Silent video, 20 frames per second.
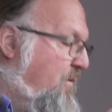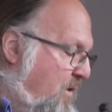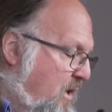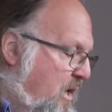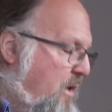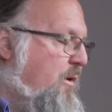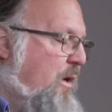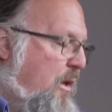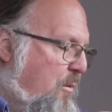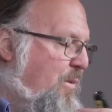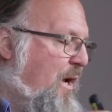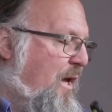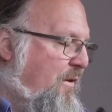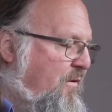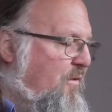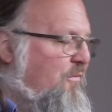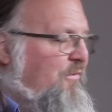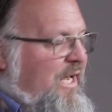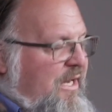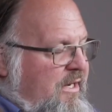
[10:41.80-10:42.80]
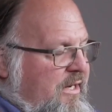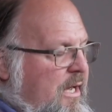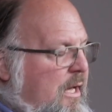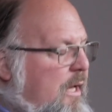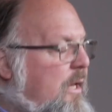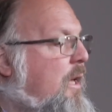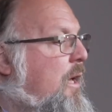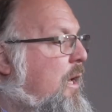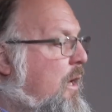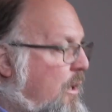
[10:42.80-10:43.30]
in, in
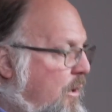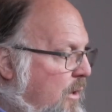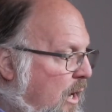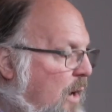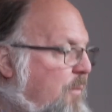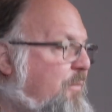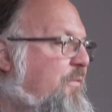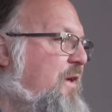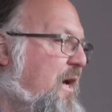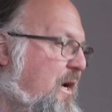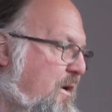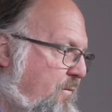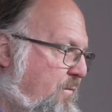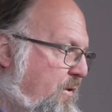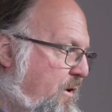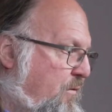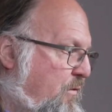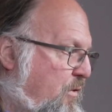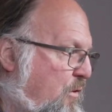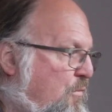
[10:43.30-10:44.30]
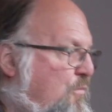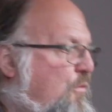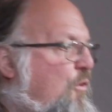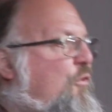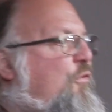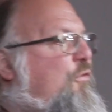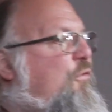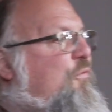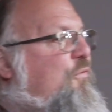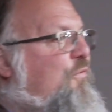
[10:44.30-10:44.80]
Pennsylvania, comes out of this. The
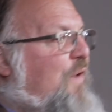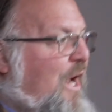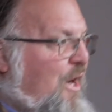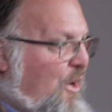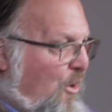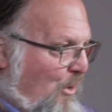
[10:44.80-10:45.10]
first fire